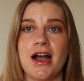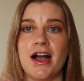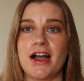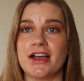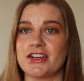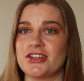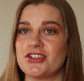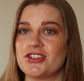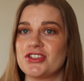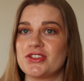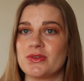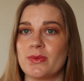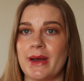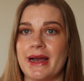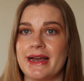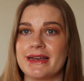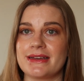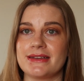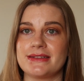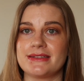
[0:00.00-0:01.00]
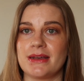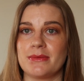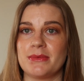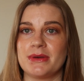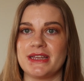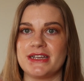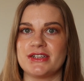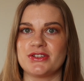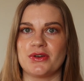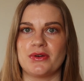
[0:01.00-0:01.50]
I can just whack some
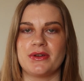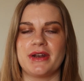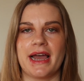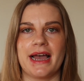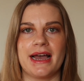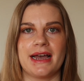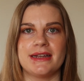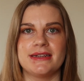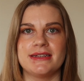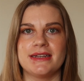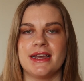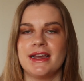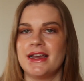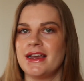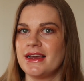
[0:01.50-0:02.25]
of this on and